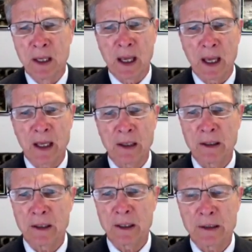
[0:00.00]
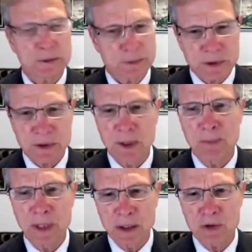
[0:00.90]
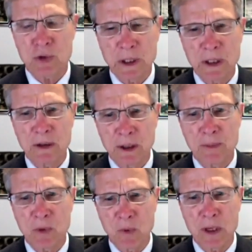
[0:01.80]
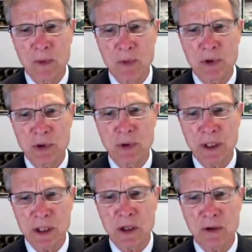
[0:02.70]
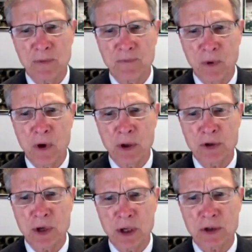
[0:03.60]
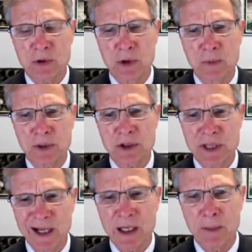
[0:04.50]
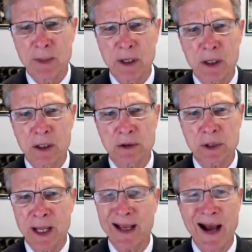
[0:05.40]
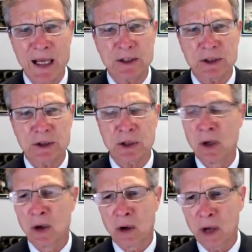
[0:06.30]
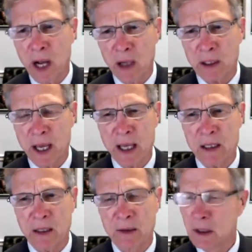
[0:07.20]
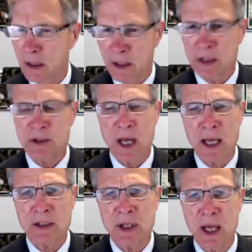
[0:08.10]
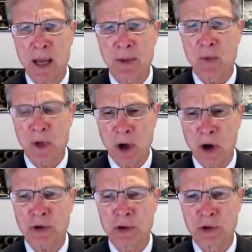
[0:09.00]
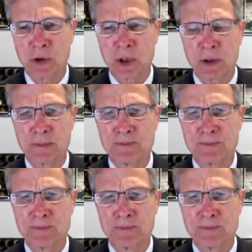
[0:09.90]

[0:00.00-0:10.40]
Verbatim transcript: and uh, simply treating them the way we would do any other foreign terrorist group that's killing Americans, like ISIS or Al Qaeda. It's high time, and we ought to do it